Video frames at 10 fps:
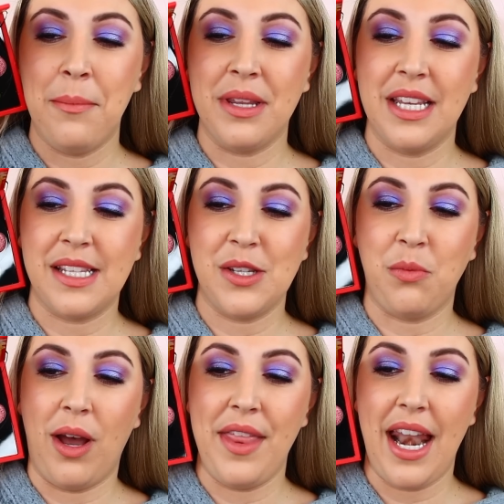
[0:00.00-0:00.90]
but this is
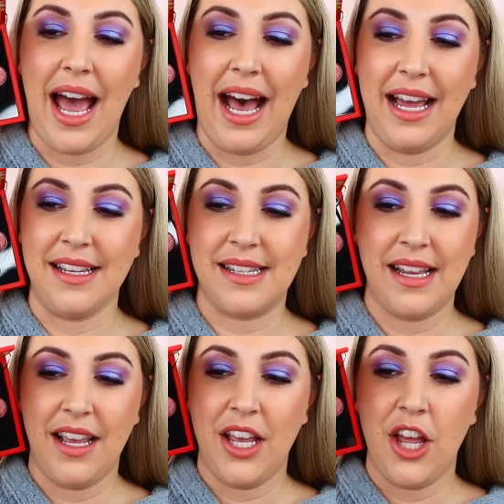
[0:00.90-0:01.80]
one that has
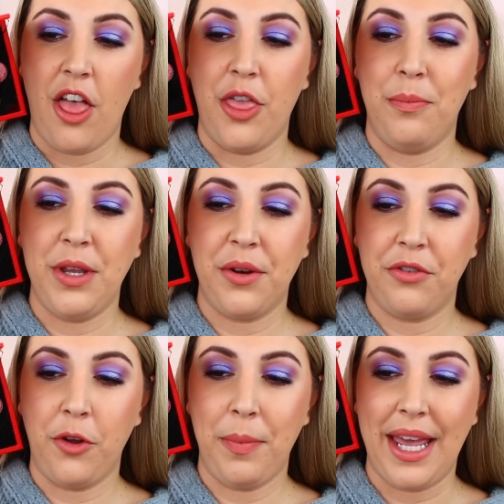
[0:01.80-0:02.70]
the
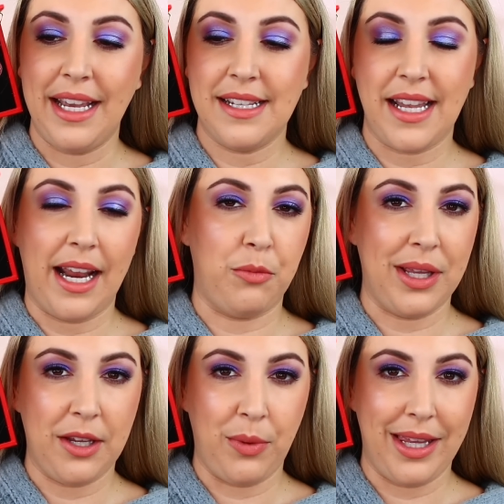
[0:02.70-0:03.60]
beautiful pinks that I
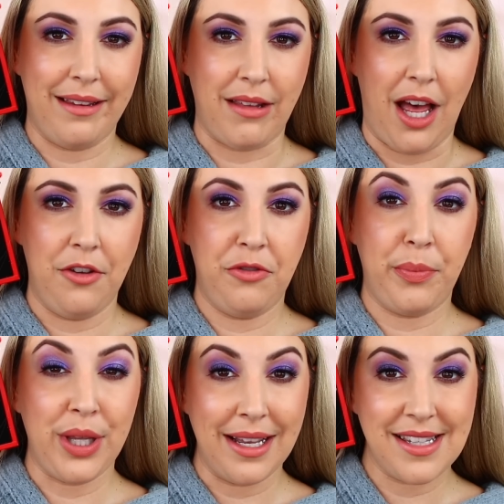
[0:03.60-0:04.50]
really love,
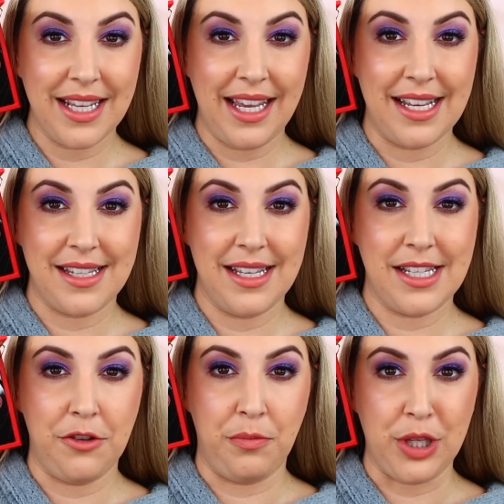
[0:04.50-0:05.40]
plus the kisses
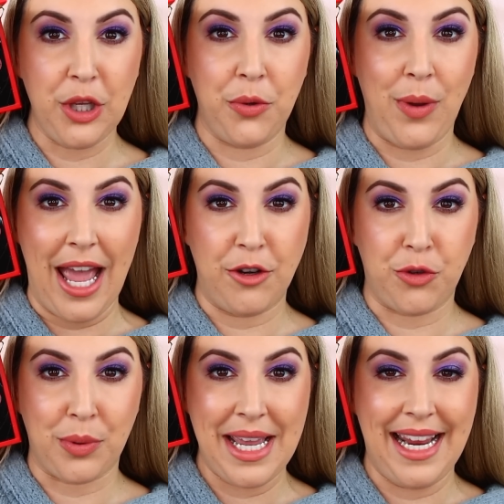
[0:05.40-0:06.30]
of blue and
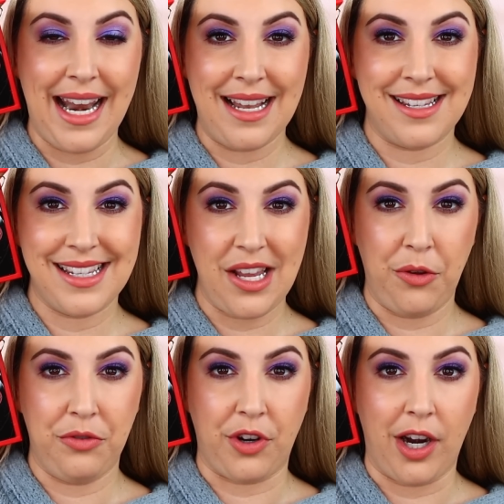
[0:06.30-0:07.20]
green and
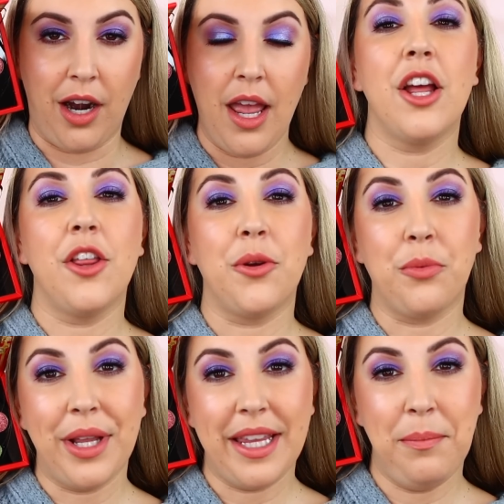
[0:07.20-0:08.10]
silver. The
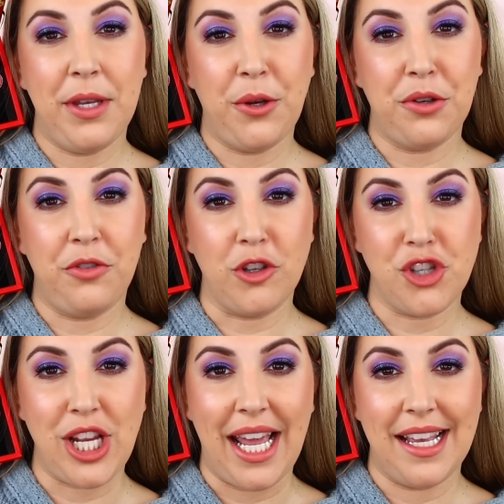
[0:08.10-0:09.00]
really beautiful
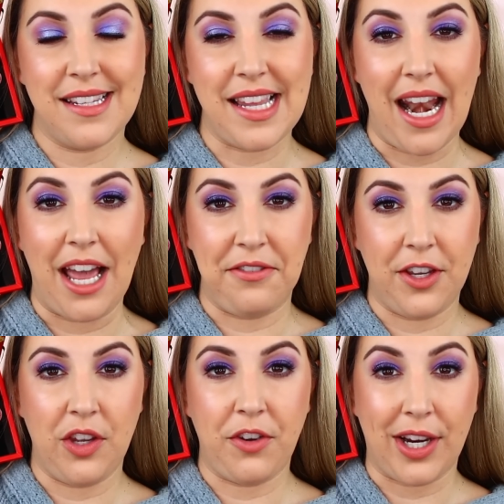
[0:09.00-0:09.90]
shades that I
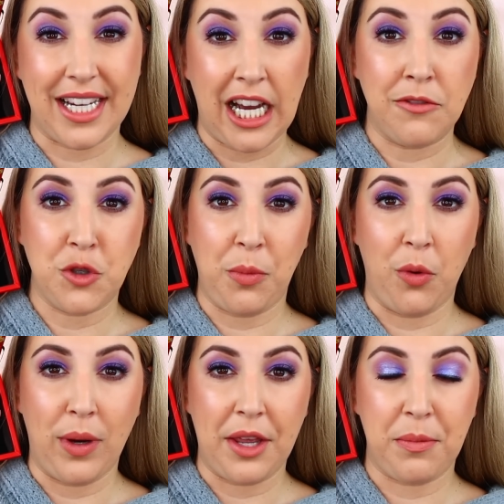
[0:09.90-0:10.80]
feel very
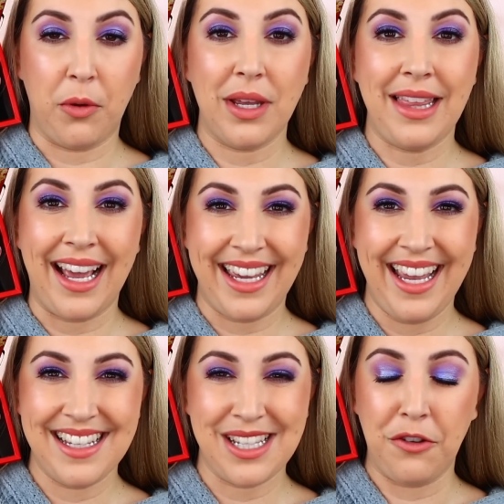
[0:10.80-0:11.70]
comfortable with, but with that
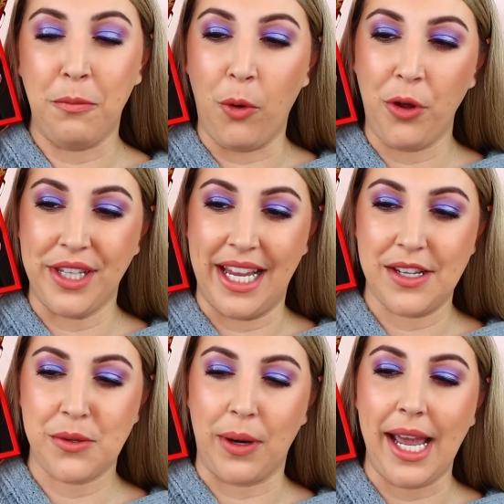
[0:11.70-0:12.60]
kiss of
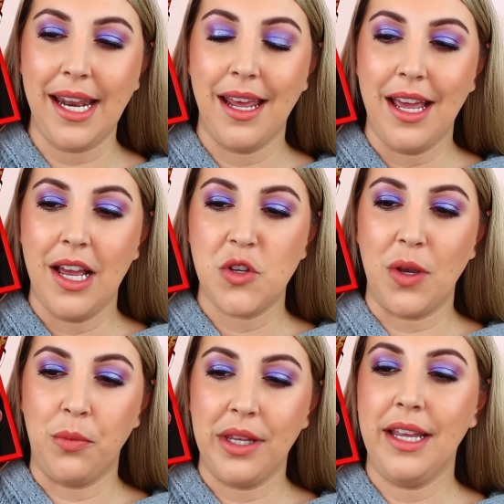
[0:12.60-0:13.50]
boldness, right? So I
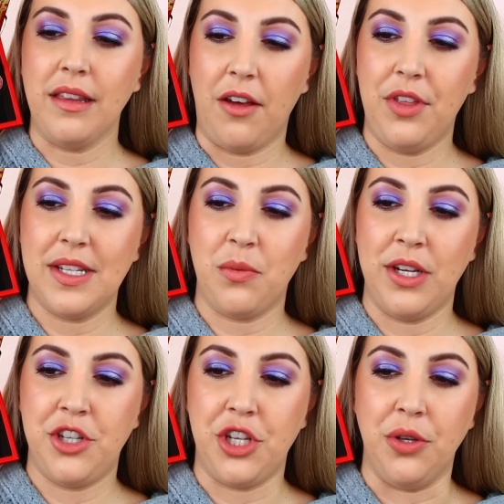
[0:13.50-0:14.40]
really love this
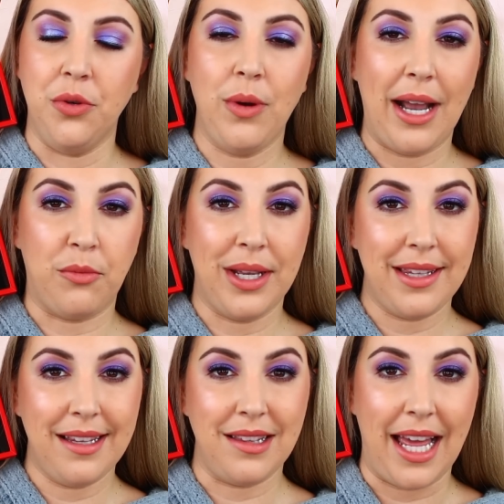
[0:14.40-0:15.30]
one too. I
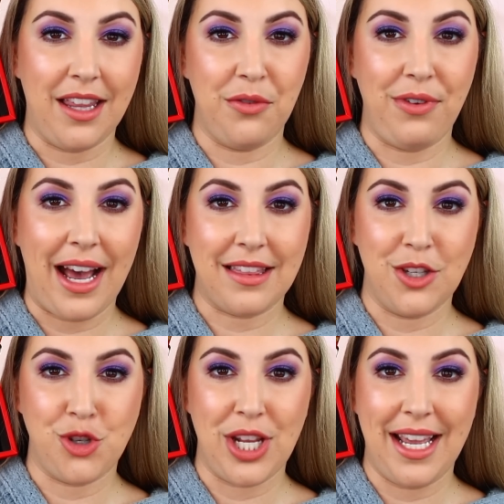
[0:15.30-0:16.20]
really like the fact that
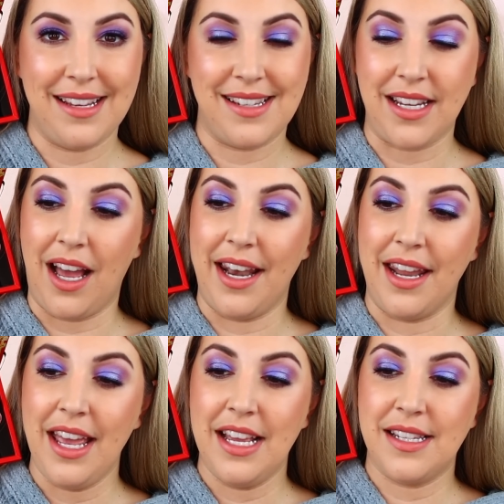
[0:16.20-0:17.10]
she has done
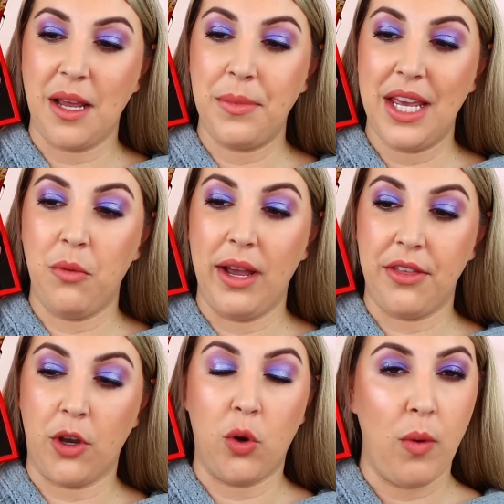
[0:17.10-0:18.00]
something
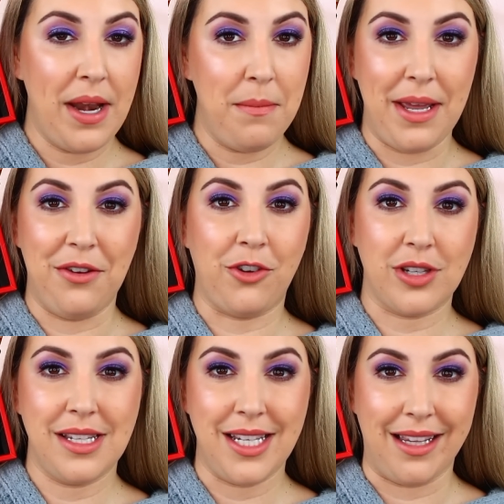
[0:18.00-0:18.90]
with quite a bit of
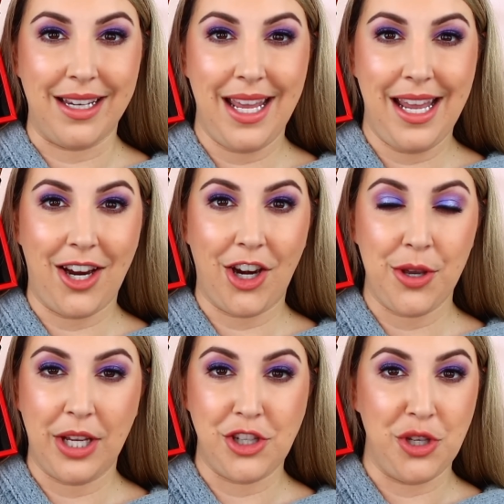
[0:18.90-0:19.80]
versatility here. You
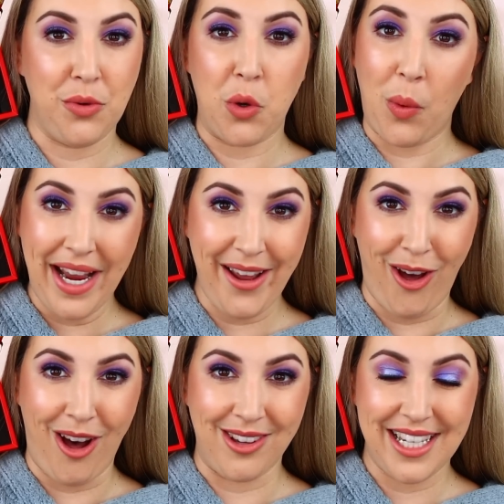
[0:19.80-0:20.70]
could do quite a
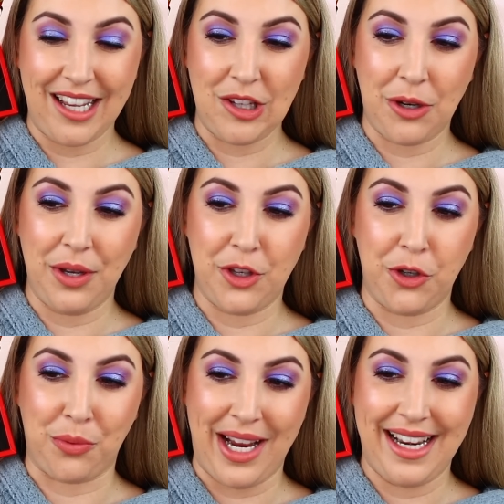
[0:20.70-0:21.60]
holiday look with the
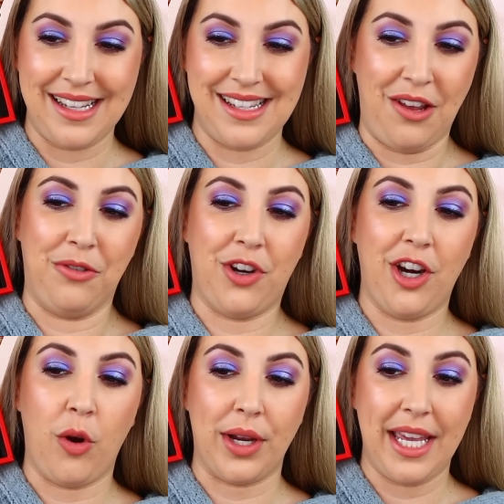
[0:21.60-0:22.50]
green and
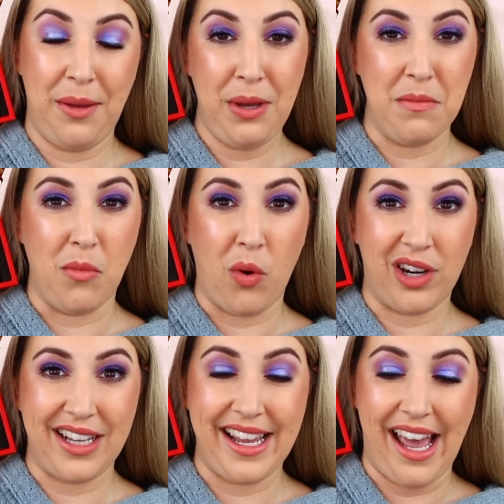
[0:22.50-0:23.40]
silver, or keep it more
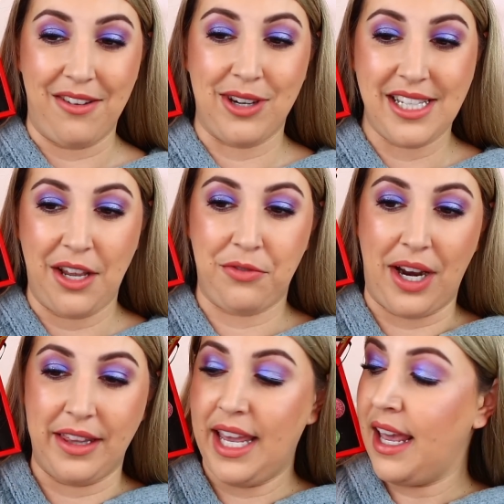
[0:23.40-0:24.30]
like everyday
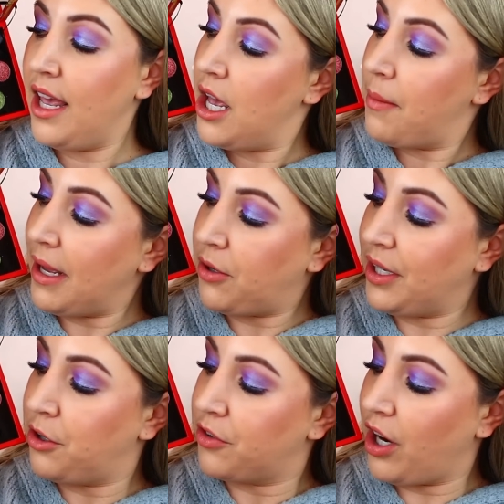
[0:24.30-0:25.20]
friendly by going
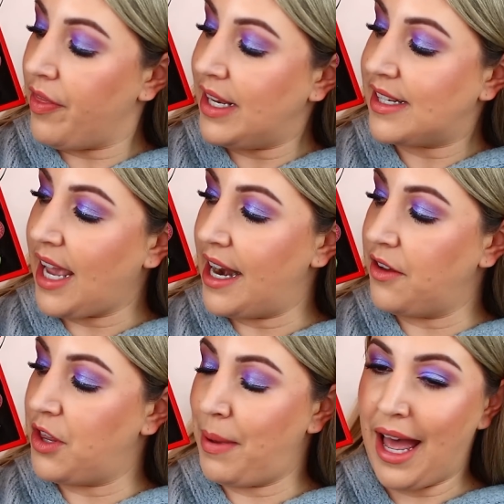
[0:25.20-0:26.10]
over on this side
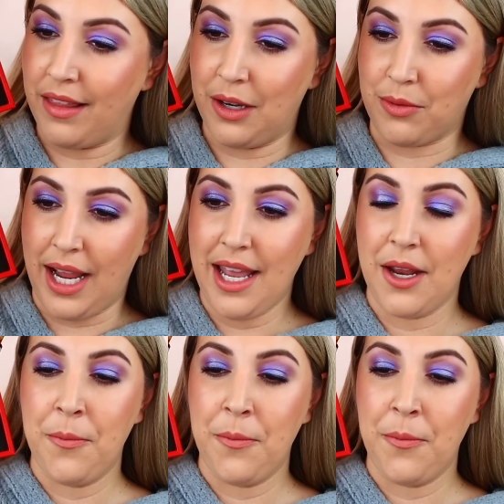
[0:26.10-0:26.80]
of the palette, right?